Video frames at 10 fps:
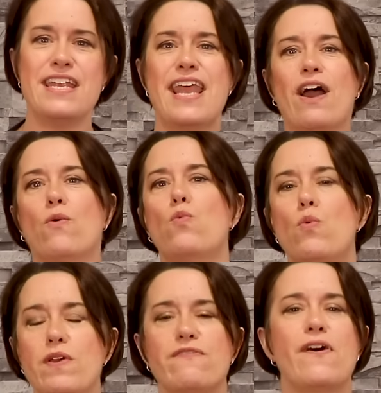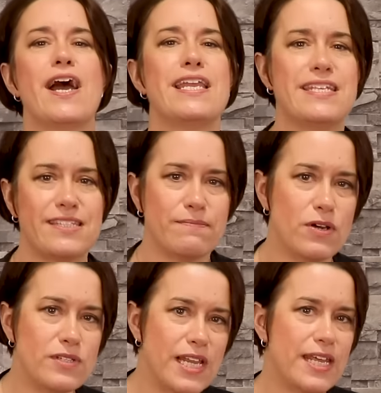Now, what we find is that
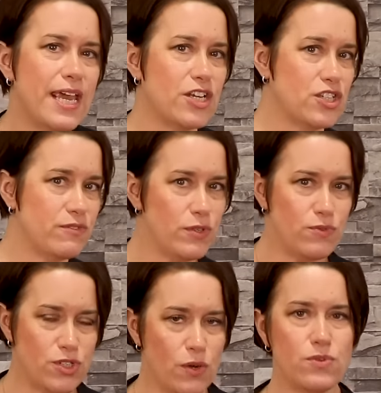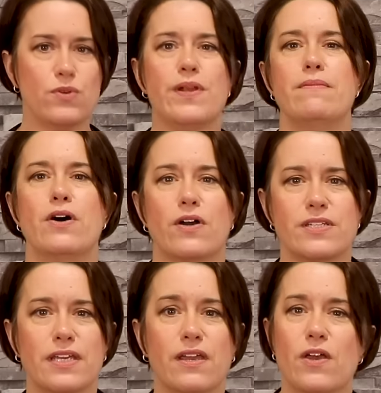most letting agents, if you don't do any
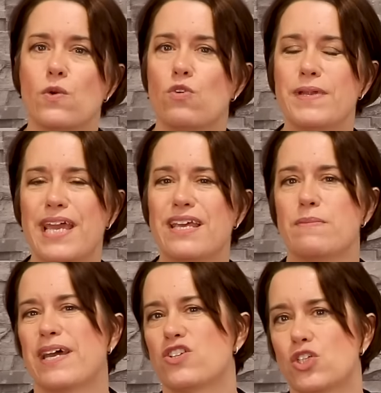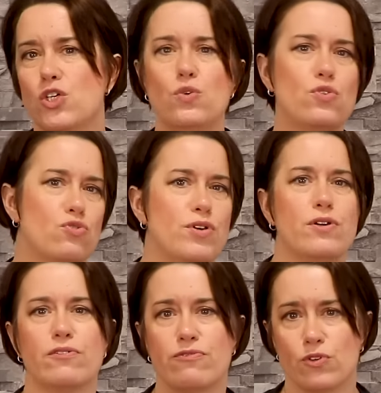marketing, will be getting about 2, 3,
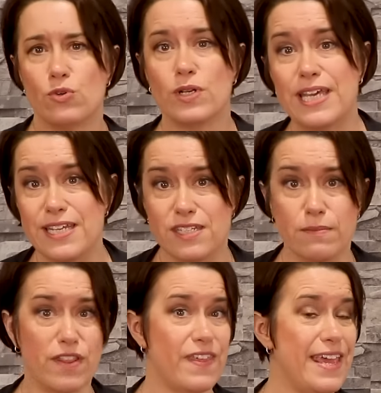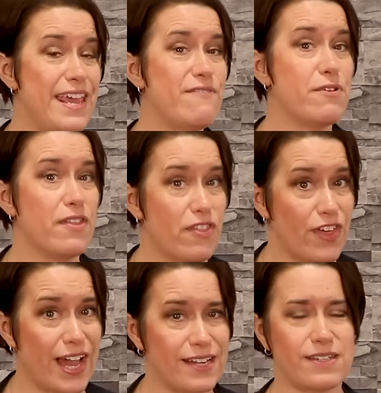or 4 leads a month, if
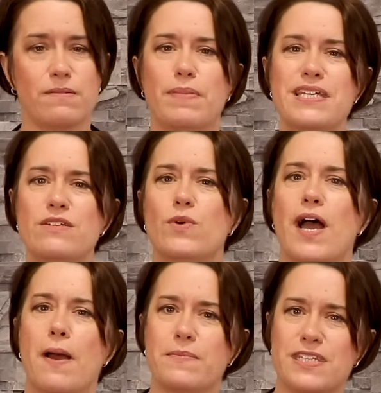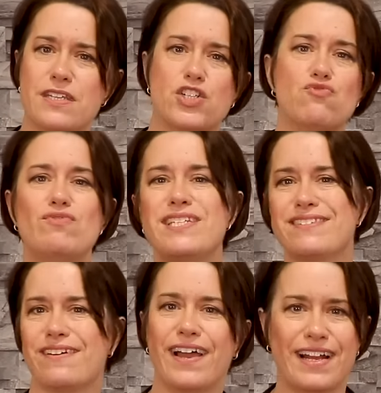that. And basically what happens is they're just
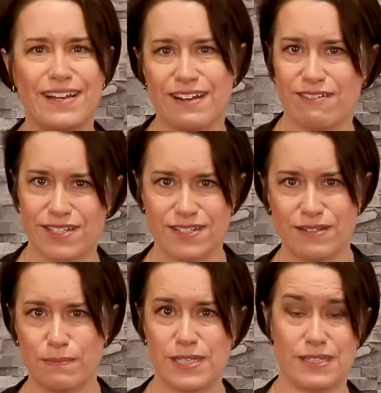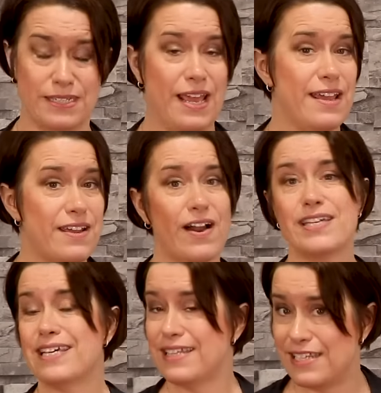recycling their existing business.
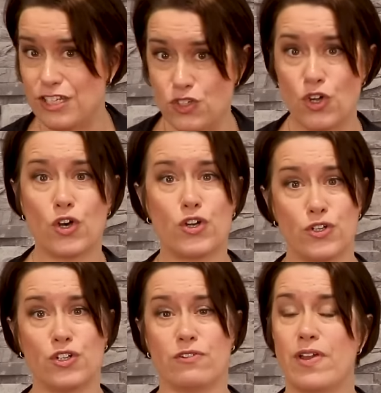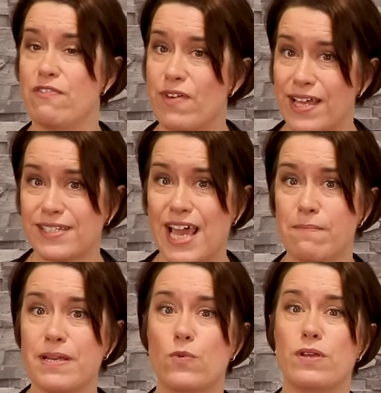Guys, this is not good enough. If that's
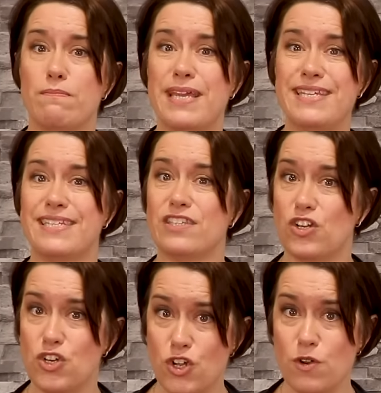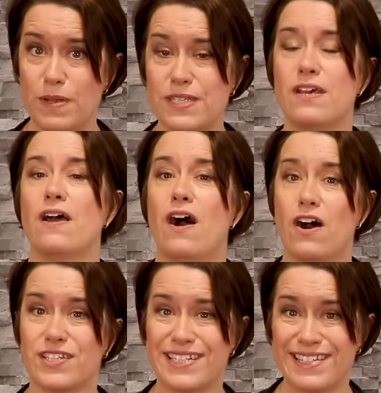happening, what it means is the newbies
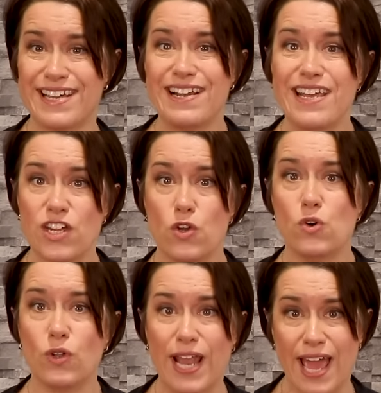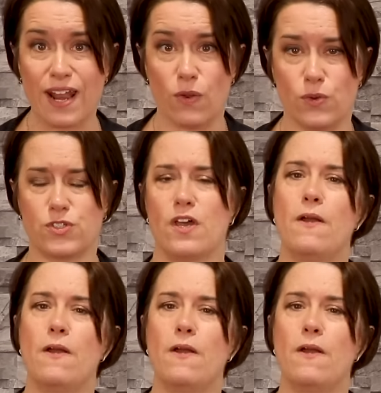are stealing your landlords.